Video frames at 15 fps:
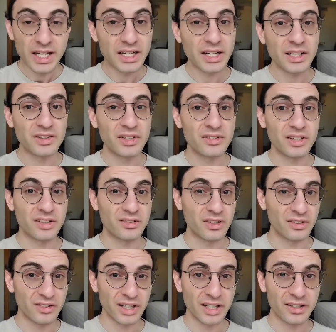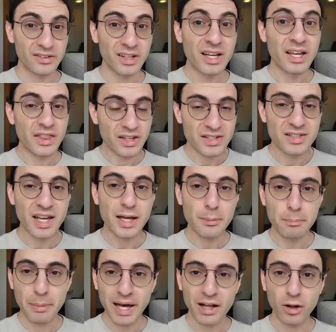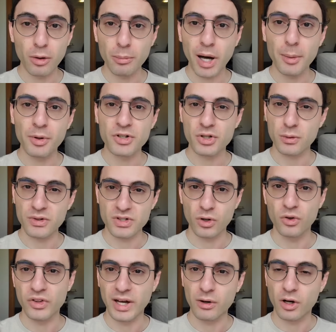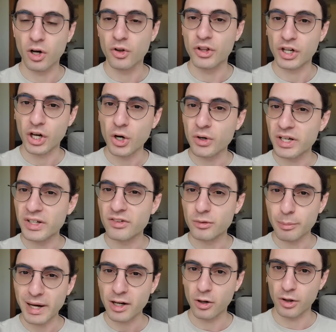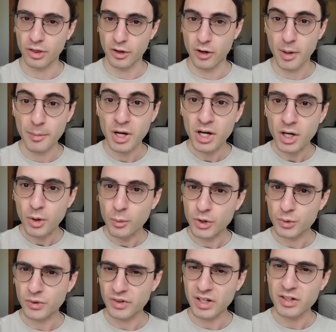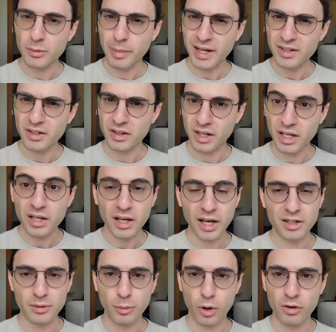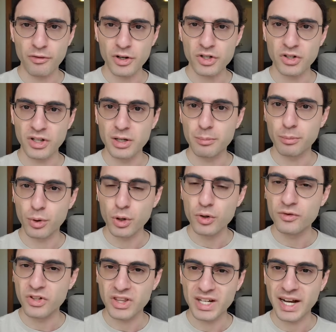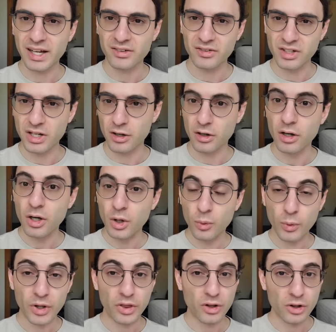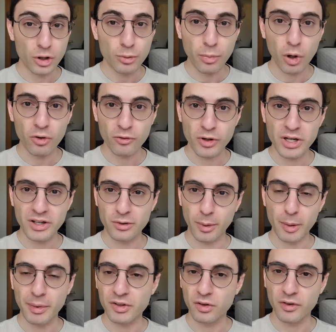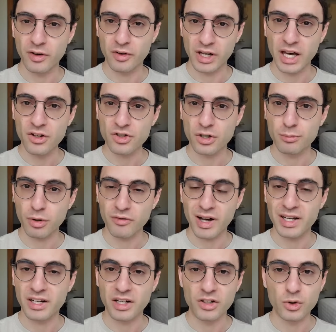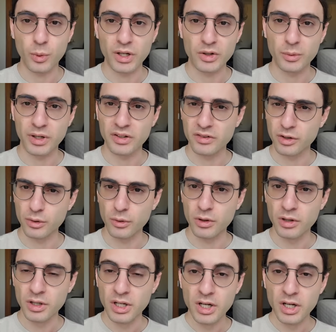In 1966, the same Bell published a result now called the Kokens-Specker theorem, which was independently and more efficiently proved the next year, with loophole-free experimental verification provided in 2022.